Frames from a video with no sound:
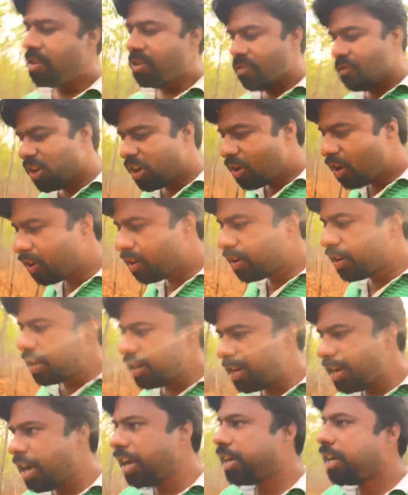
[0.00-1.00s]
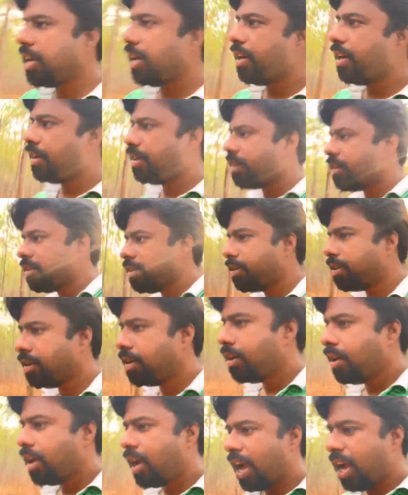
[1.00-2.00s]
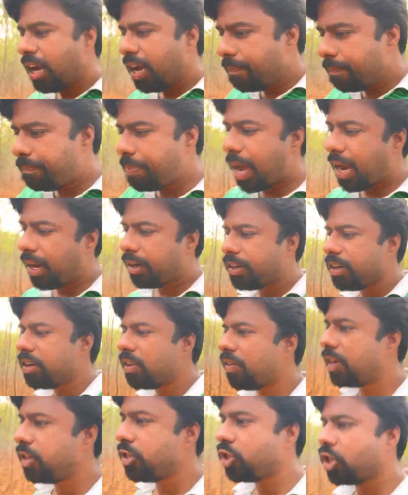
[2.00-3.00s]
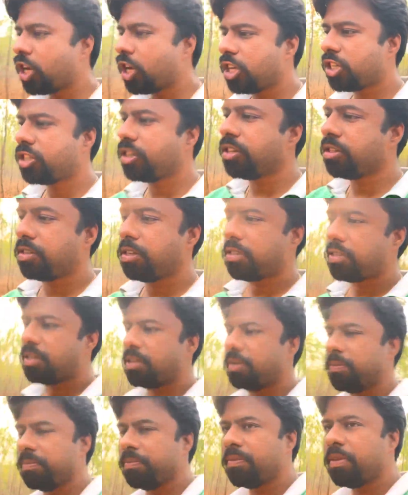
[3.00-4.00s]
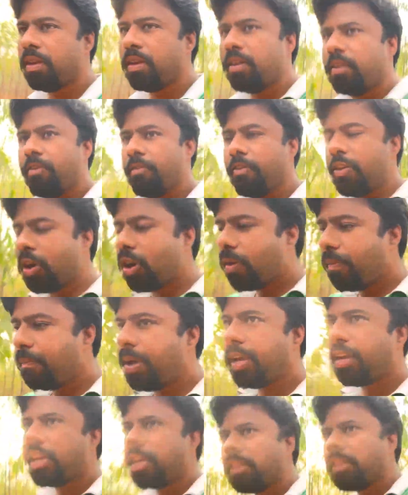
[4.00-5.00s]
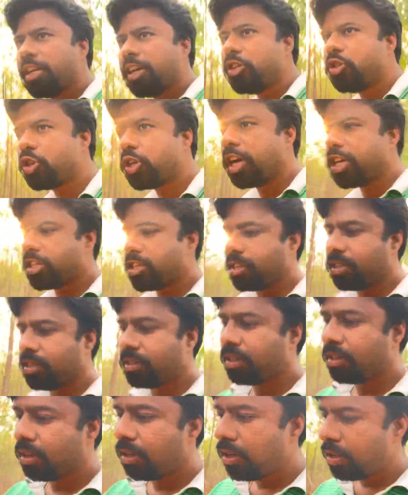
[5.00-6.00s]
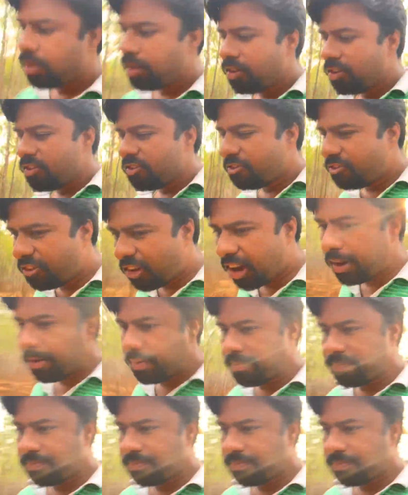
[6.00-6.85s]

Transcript: We are not creating an impact in our educational system. We are not making the education fun.